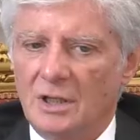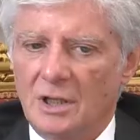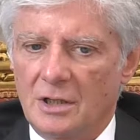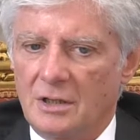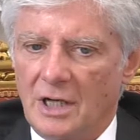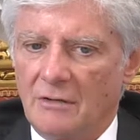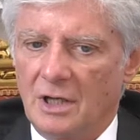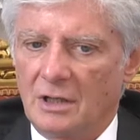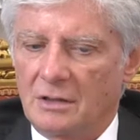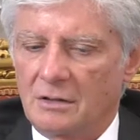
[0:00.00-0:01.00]
a
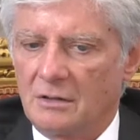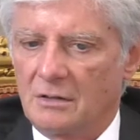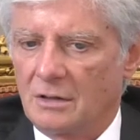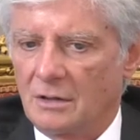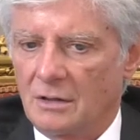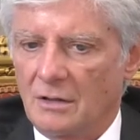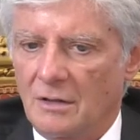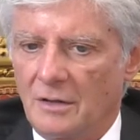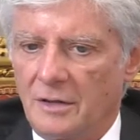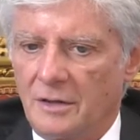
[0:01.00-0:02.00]
direct
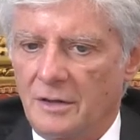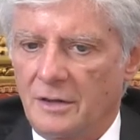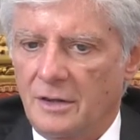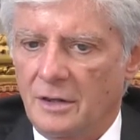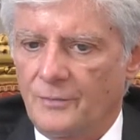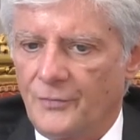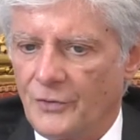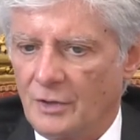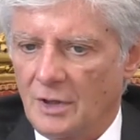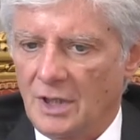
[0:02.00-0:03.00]
uh,
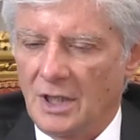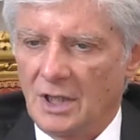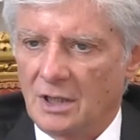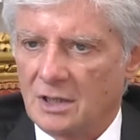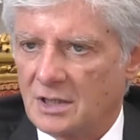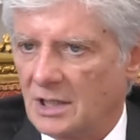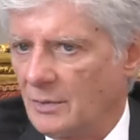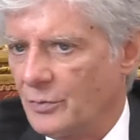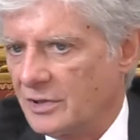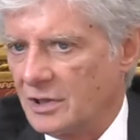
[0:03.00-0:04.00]
link
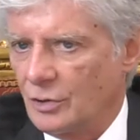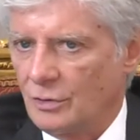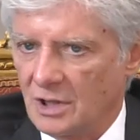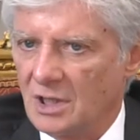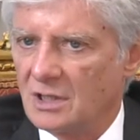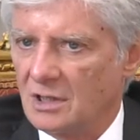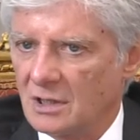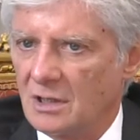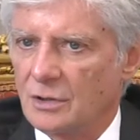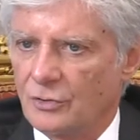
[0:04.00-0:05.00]
cybersecurity is, is,
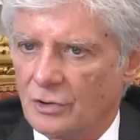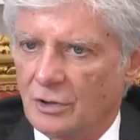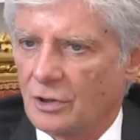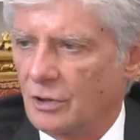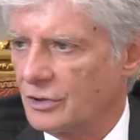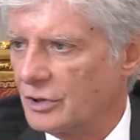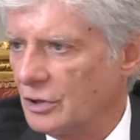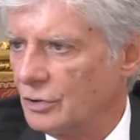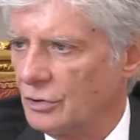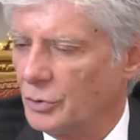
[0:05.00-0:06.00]
is, also a concern
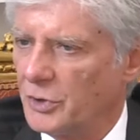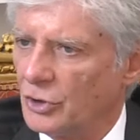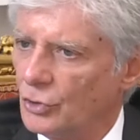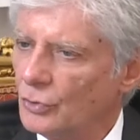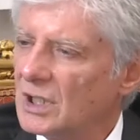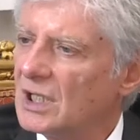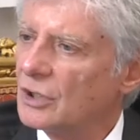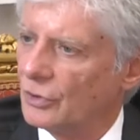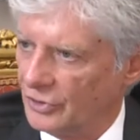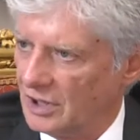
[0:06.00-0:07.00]
to the European Union. It's,
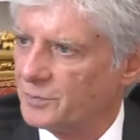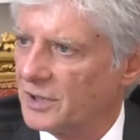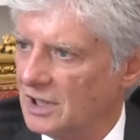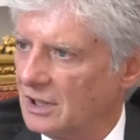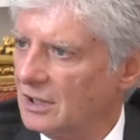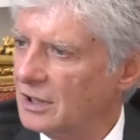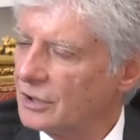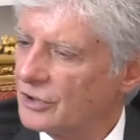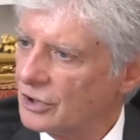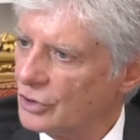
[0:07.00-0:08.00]
also, it's particularly a
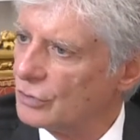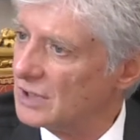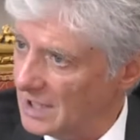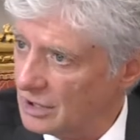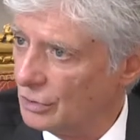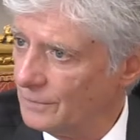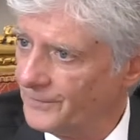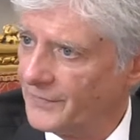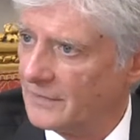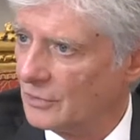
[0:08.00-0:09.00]
concern to NATO.
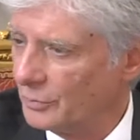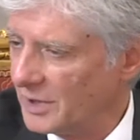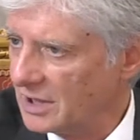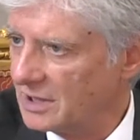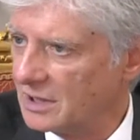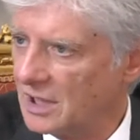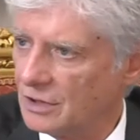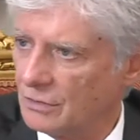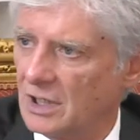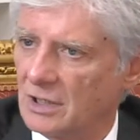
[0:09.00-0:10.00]
Romania is a
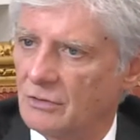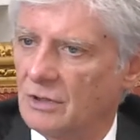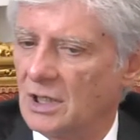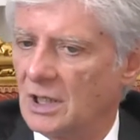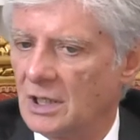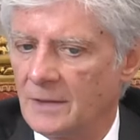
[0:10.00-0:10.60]
NATO country. Uh,